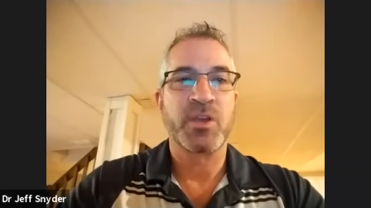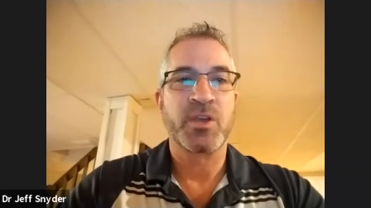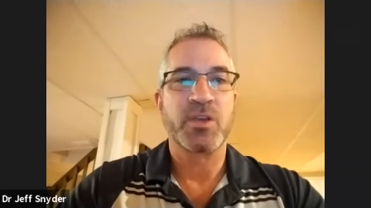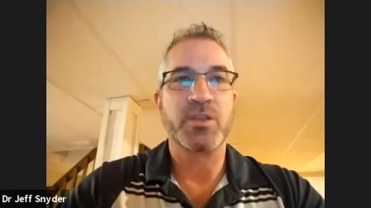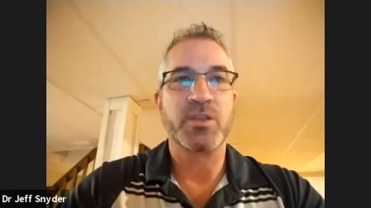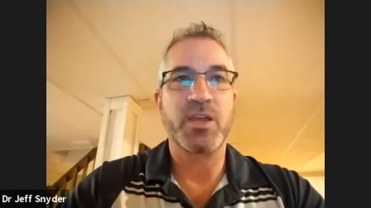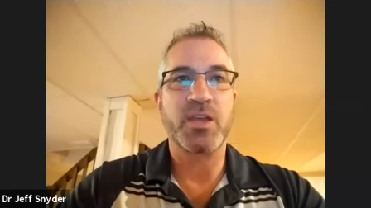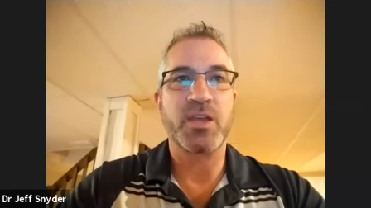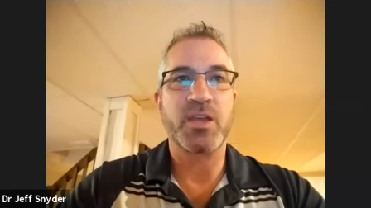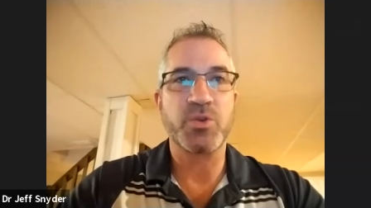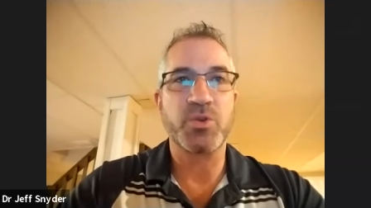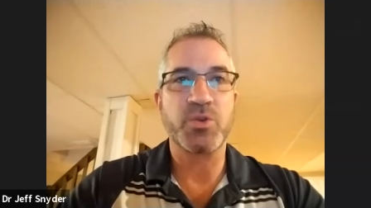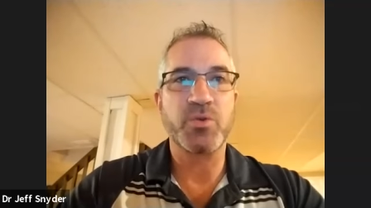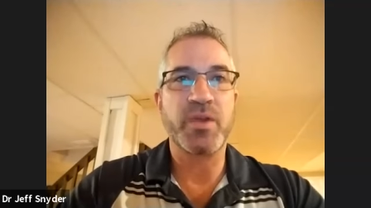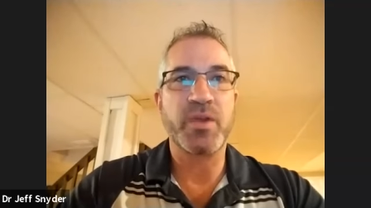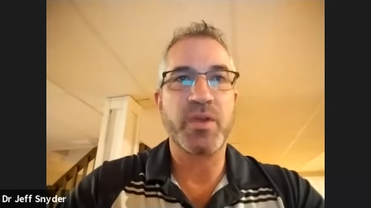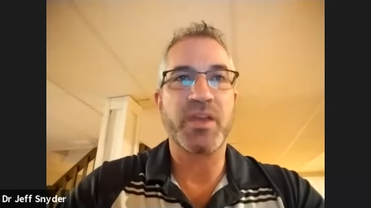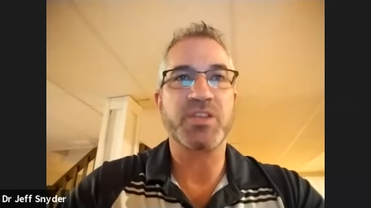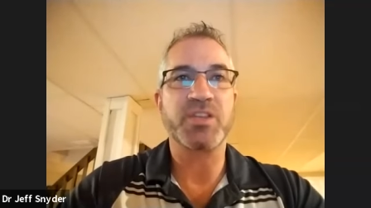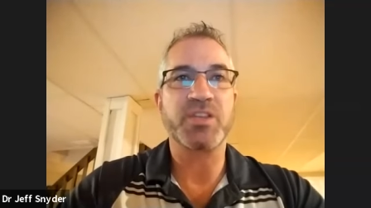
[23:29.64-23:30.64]
They
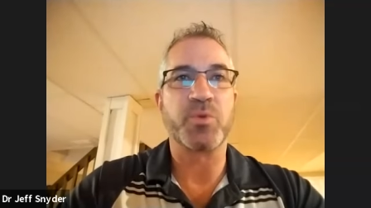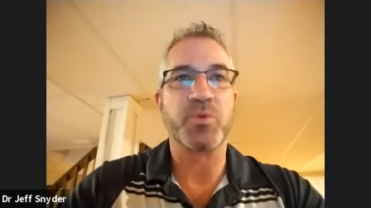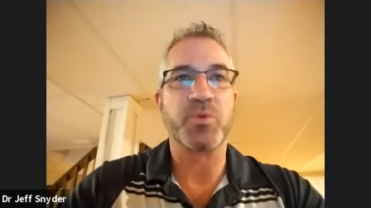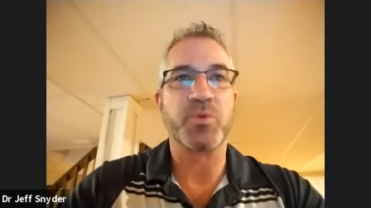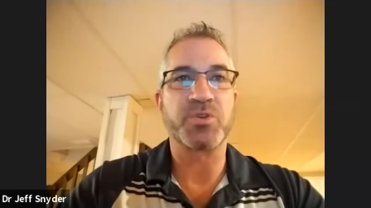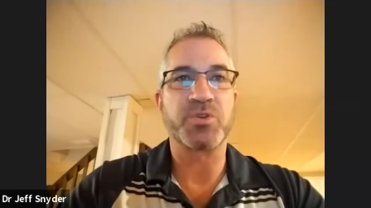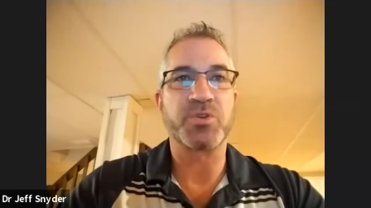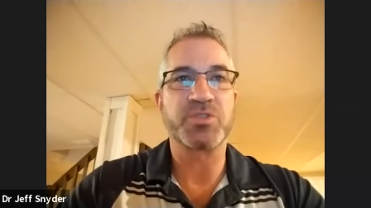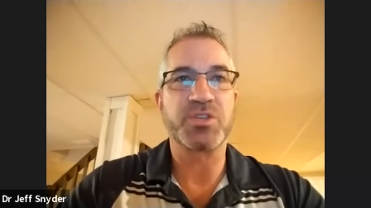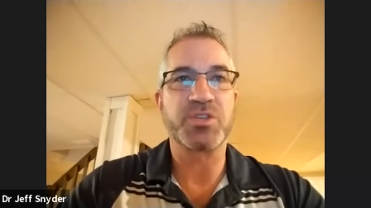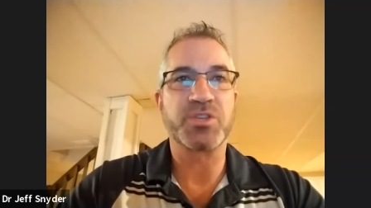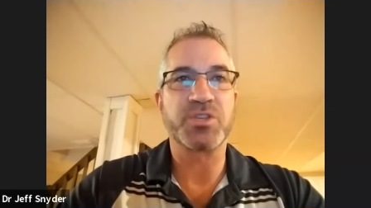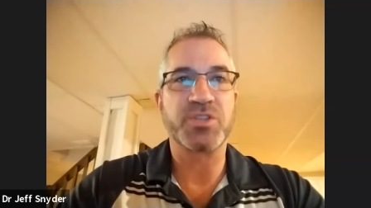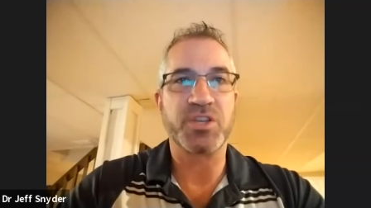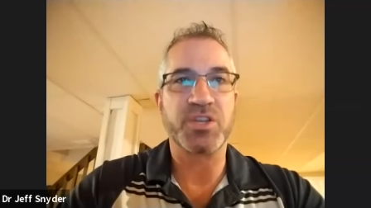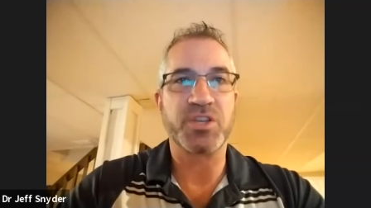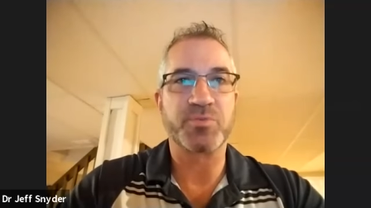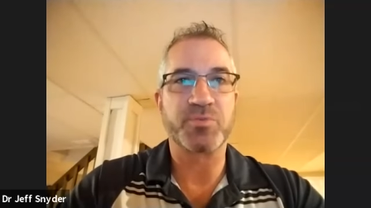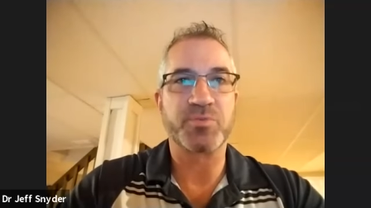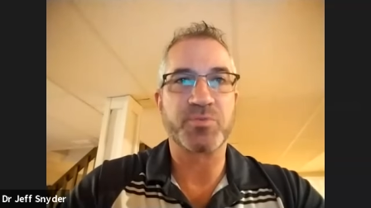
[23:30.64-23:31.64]
do a smoking
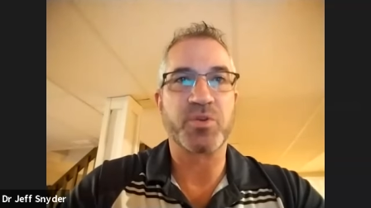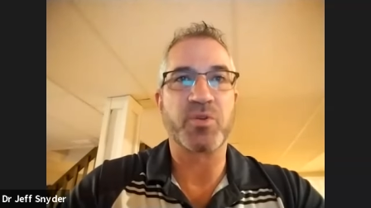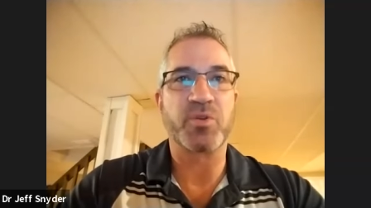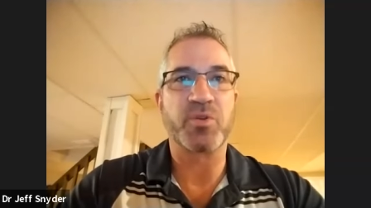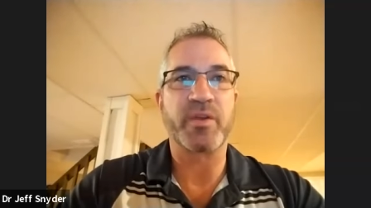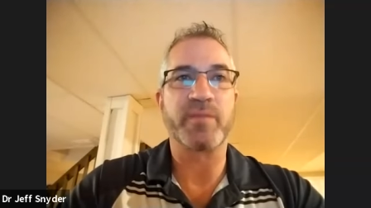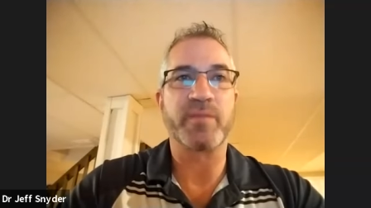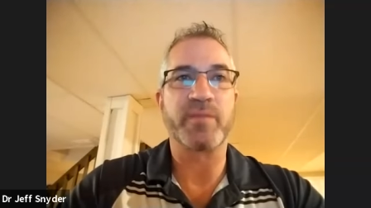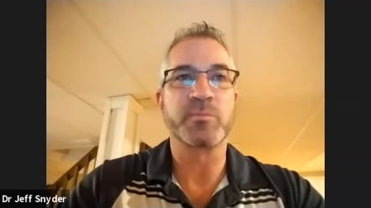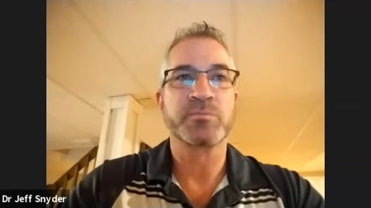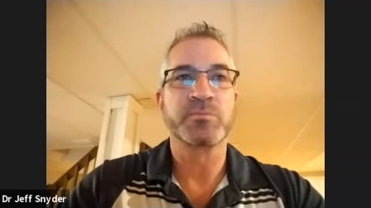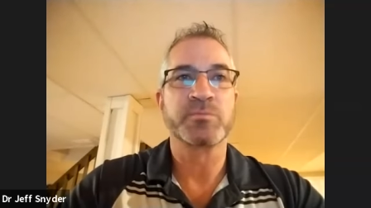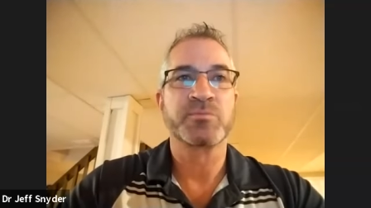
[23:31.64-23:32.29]
cessation program.